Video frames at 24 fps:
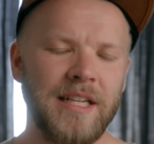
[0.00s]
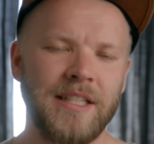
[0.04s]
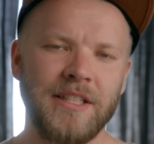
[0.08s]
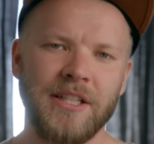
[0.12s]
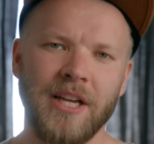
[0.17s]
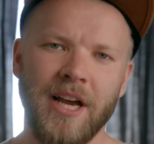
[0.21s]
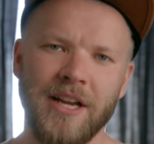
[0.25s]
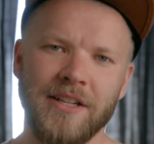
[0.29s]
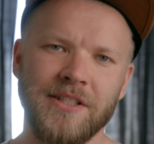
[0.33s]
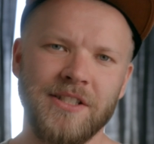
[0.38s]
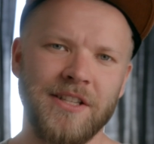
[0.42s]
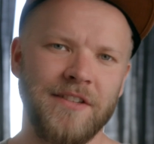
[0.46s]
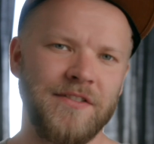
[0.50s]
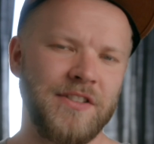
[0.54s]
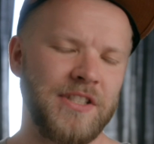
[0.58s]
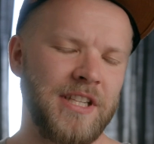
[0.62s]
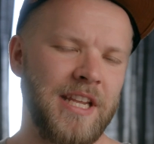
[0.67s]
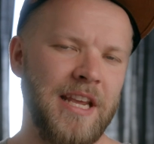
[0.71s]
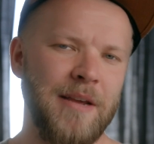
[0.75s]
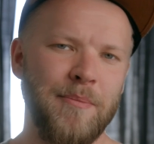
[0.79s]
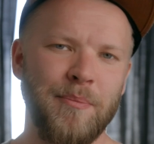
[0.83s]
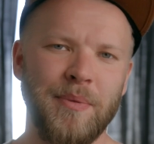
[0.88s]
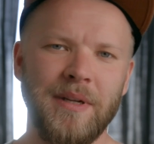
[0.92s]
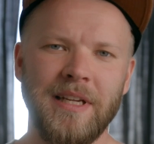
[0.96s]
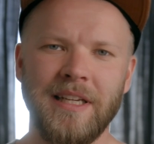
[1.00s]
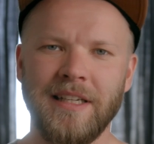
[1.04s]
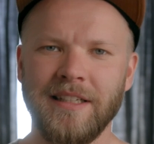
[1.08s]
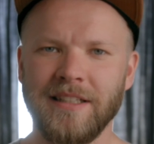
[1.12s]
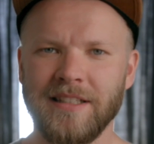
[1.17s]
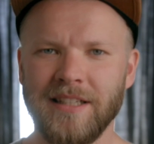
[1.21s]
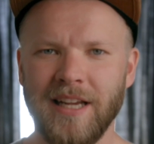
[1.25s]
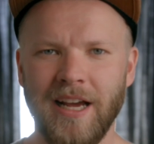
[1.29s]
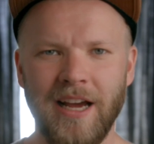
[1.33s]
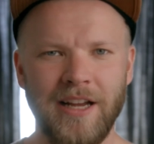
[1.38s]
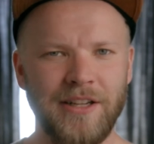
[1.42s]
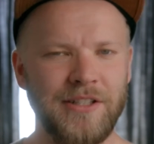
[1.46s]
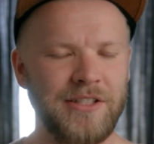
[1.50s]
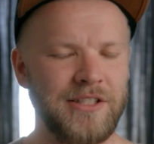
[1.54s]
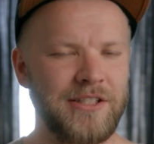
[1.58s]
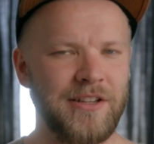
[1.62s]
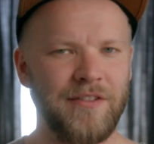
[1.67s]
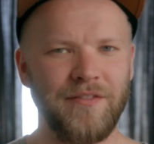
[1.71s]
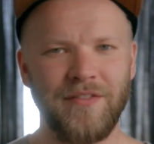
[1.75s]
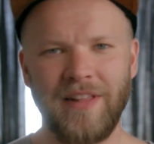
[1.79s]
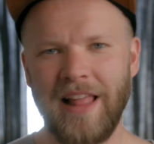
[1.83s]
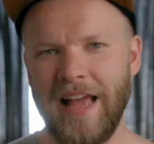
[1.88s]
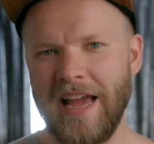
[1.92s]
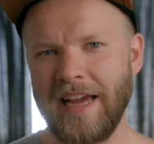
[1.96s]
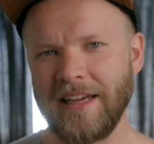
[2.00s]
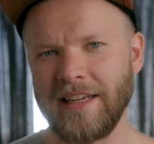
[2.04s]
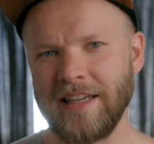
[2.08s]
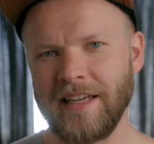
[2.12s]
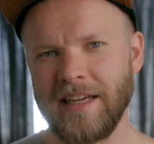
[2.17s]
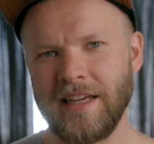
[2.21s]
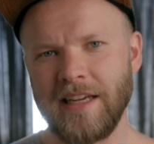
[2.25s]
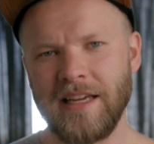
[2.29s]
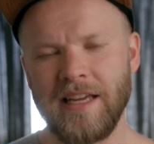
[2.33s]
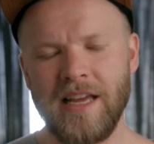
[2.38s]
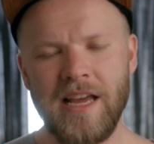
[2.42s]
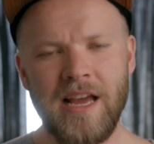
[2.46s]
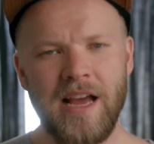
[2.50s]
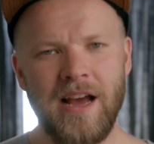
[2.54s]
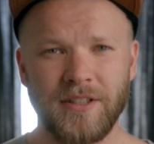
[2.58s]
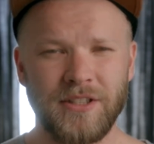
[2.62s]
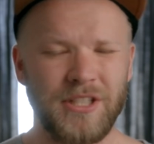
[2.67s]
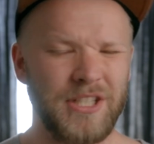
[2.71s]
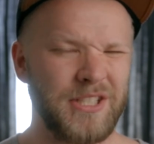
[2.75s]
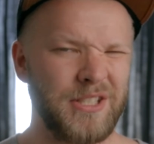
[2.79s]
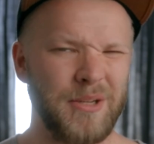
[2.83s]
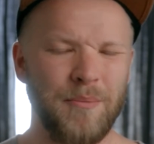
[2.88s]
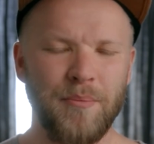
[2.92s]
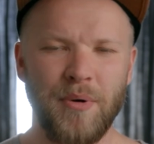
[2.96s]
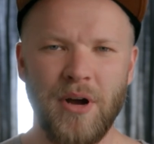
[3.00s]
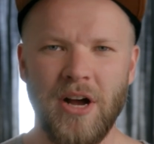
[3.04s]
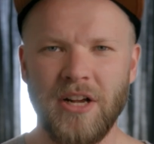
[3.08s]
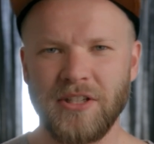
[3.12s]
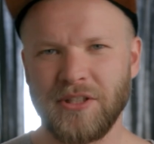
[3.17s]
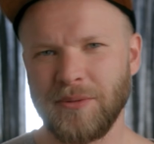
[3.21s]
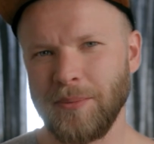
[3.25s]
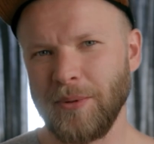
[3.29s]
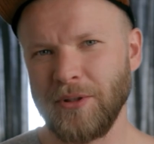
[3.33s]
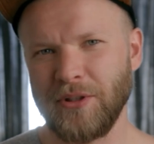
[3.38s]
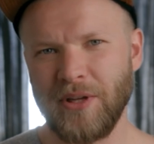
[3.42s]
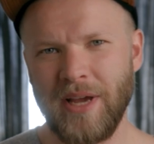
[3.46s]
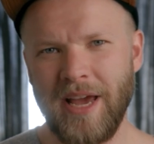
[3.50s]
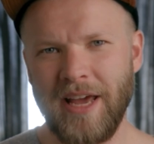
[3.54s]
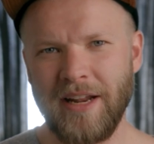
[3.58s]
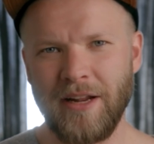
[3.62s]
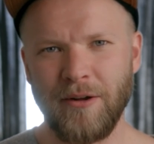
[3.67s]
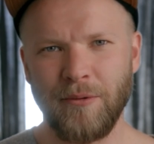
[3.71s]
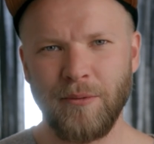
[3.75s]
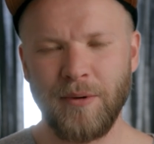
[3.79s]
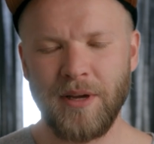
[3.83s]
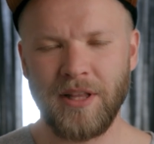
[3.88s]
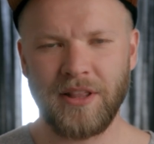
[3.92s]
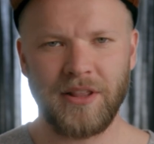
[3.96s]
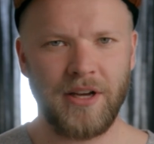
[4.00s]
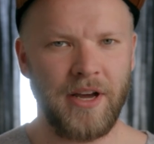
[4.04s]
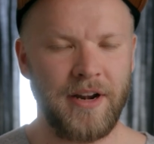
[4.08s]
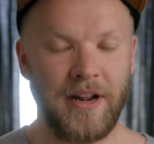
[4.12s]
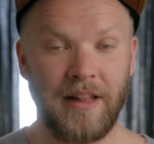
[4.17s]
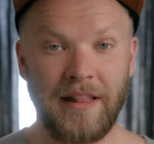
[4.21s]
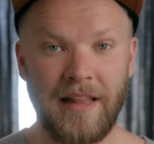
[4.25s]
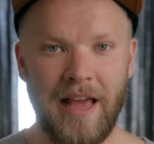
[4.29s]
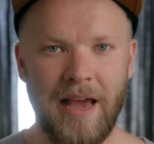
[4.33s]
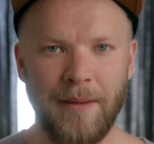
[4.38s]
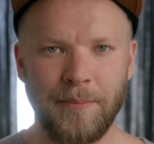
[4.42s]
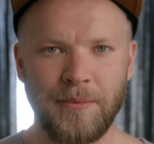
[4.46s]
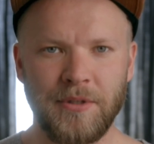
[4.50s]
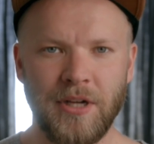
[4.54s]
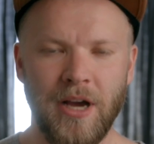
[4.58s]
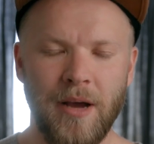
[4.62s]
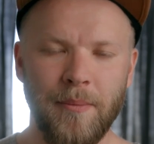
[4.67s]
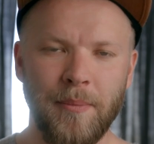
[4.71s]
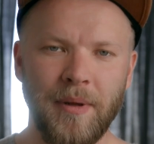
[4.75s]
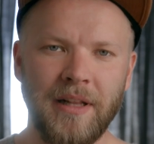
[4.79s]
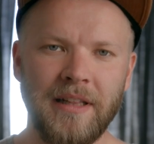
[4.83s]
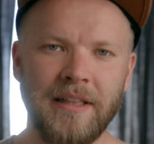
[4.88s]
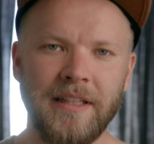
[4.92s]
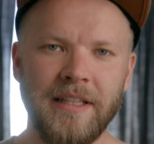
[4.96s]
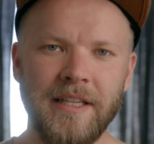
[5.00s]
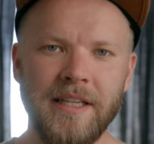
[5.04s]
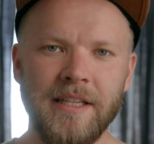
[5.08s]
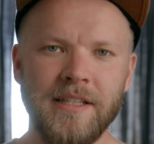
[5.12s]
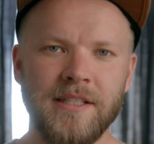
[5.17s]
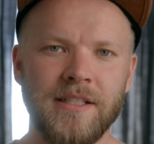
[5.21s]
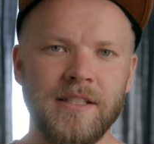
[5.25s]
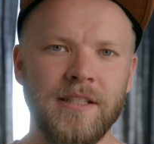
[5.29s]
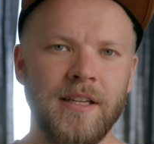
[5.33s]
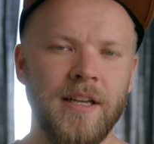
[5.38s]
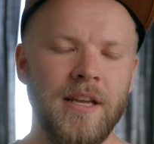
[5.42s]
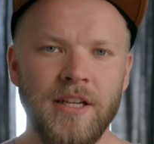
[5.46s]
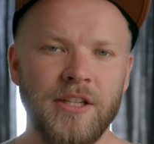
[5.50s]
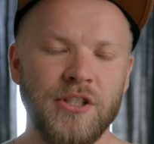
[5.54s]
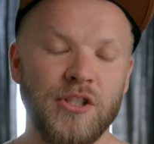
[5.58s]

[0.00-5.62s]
Tons of skipping, tons of lagging, just impossible to edit with on a laptop at least.